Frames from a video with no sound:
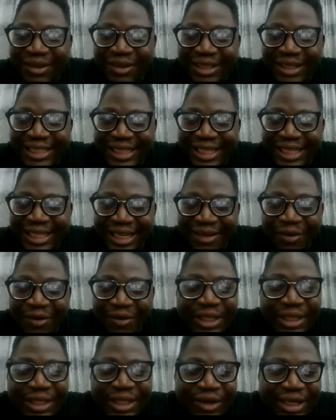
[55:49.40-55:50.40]
gotten the,
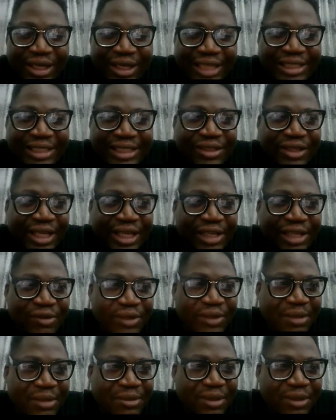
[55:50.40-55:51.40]
what do you call that today? You guys know
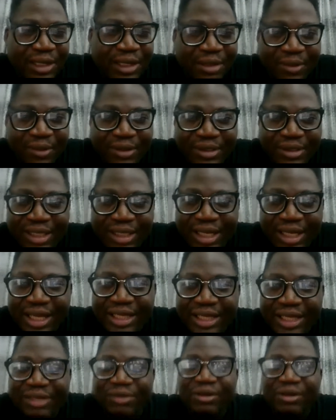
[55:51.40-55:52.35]
what I'm talking about? To